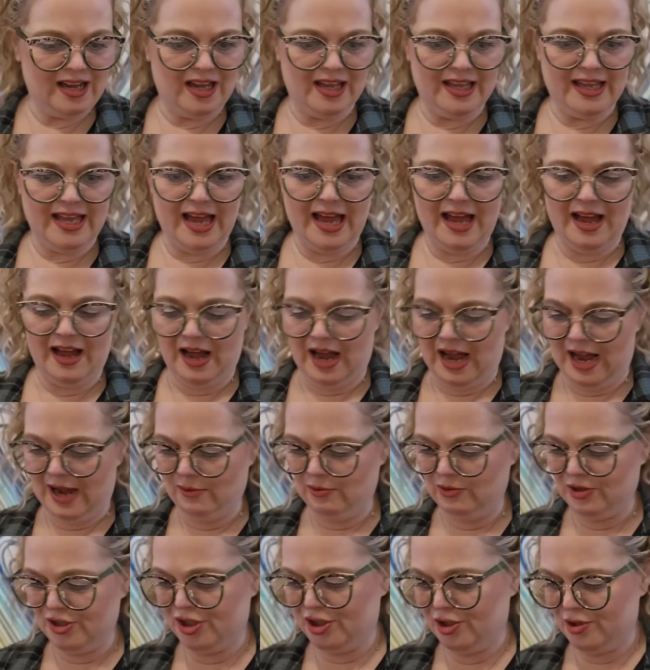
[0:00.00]
Yeah, I
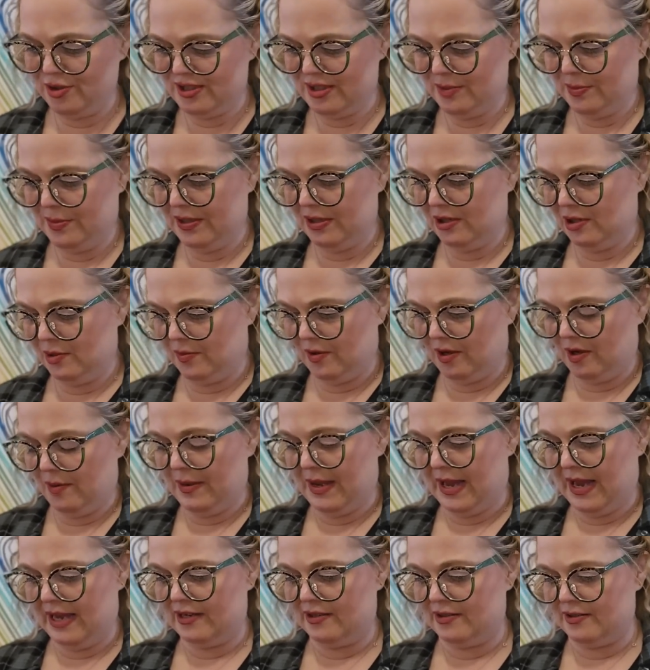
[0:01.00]
will choose the pickleball
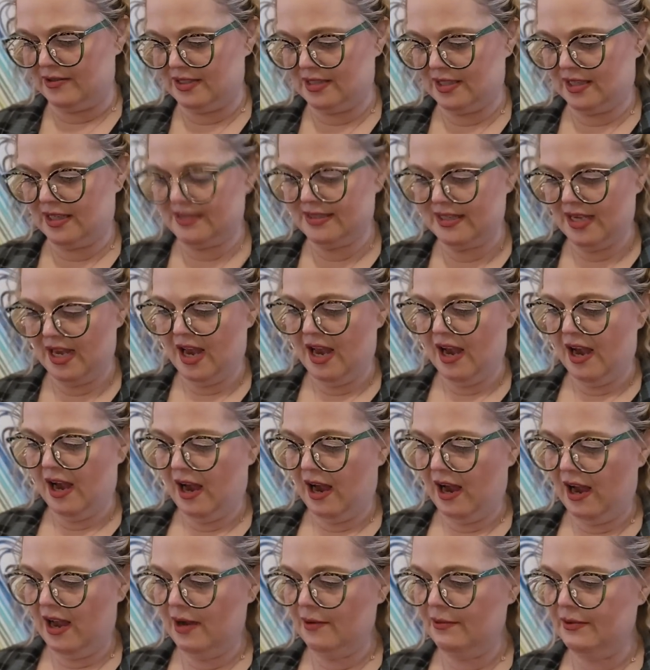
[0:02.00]
paddles because
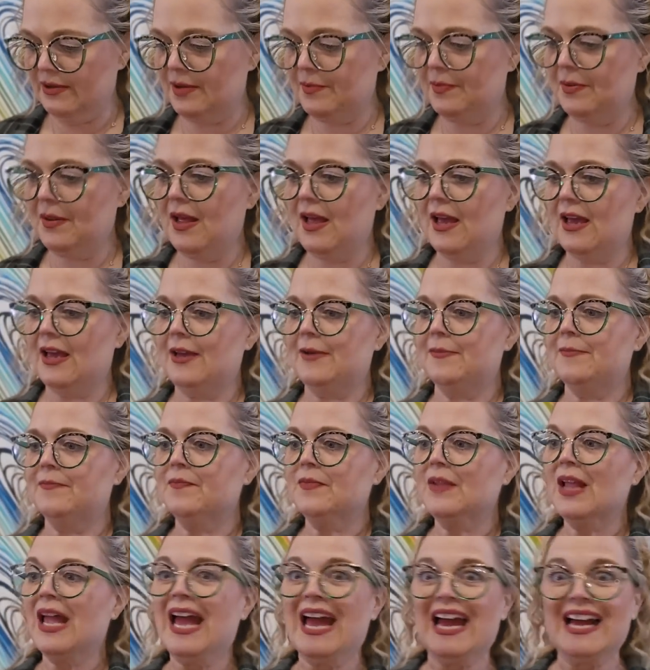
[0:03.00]
I want to play.
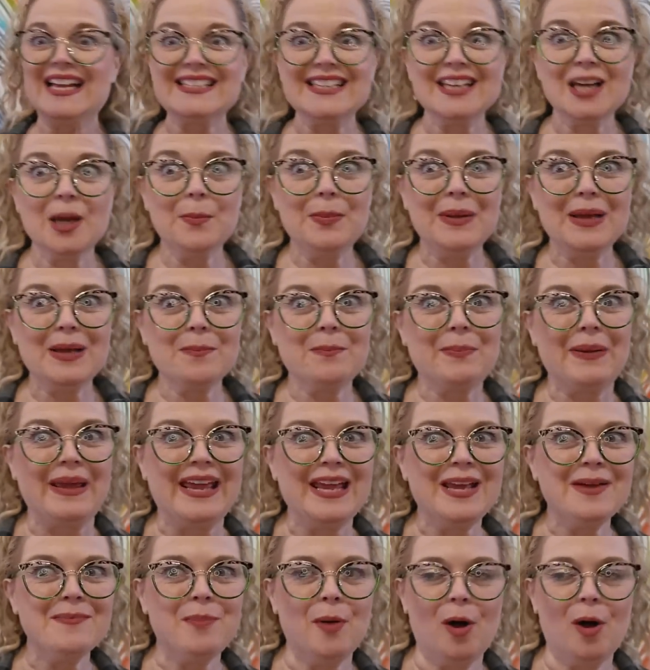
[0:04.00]
It's like a big ping